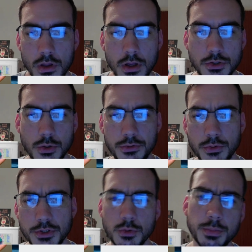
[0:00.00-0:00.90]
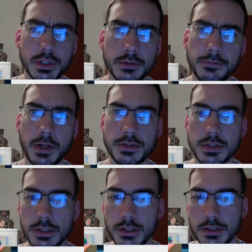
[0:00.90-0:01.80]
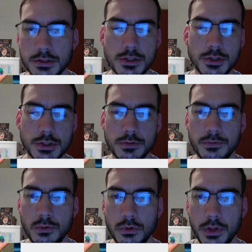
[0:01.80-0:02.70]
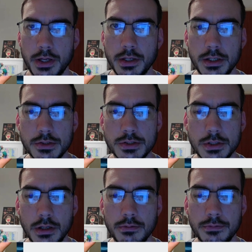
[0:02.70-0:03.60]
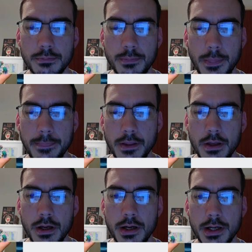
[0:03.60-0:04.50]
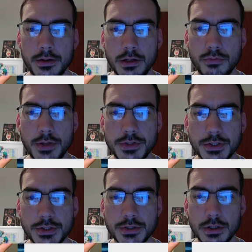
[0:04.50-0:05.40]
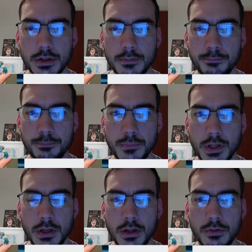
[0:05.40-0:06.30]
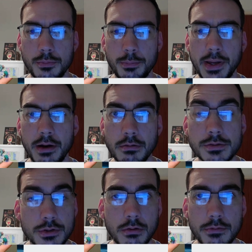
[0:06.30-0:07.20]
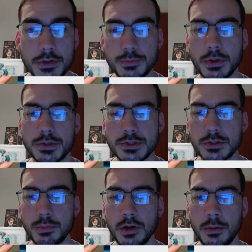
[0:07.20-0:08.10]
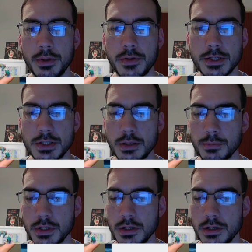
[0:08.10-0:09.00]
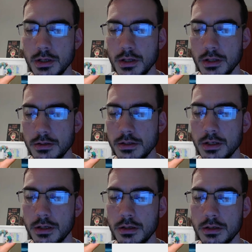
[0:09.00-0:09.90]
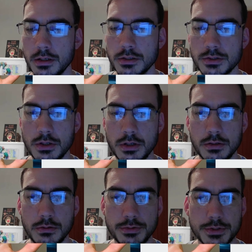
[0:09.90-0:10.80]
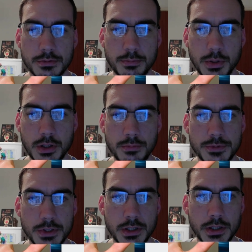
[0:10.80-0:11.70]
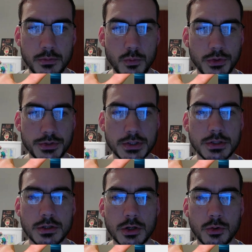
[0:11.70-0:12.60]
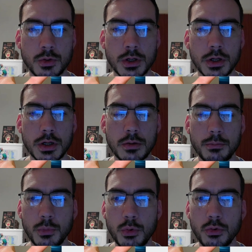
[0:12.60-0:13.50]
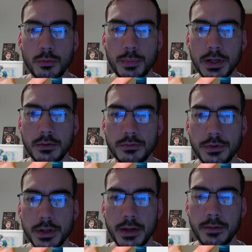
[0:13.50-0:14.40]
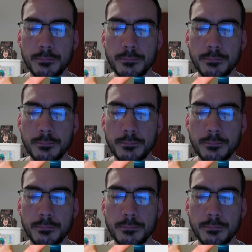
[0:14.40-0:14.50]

So I thought this would be fascinating just for that in itself. And I read this, the parent of this person's palm, and they sent me their child's palms and wanted to know more about their